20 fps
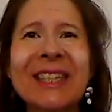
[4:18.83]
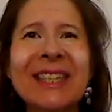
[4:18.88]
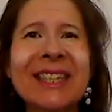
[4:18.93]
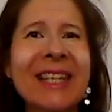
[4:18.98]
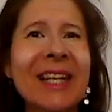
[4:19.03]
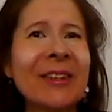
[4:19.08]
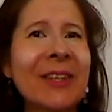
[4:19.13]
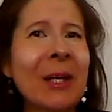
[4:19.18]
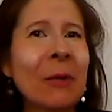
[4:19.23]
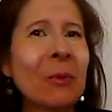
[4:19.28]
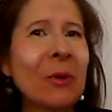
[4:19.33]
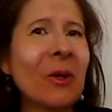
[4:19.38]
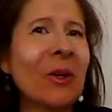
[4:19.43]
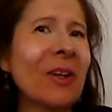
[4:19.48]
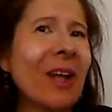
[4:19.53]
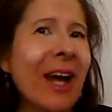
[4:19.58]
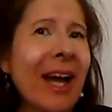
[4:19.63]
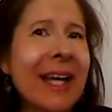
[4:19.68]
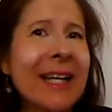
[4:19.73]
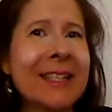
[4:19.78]
that they
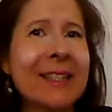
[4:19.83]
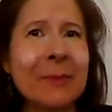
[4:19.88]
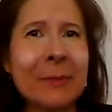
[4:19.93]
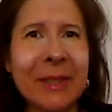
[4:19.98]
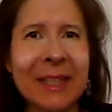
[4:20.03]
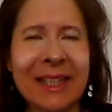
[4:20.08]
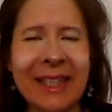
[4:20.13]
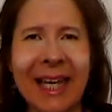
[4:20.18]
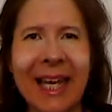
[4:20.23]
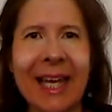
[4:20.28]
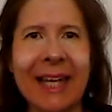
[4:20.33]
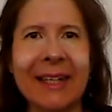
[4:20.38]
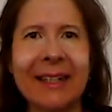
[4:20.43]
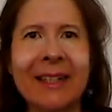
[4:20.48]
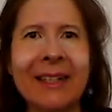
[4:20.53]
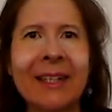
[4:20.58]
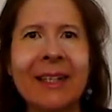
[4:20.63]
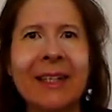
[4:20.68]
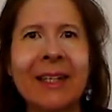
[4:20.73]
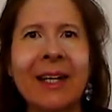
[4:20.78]
weren't lying to me
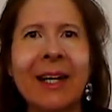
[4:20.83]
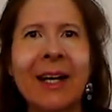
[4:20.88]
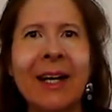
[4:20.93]
again,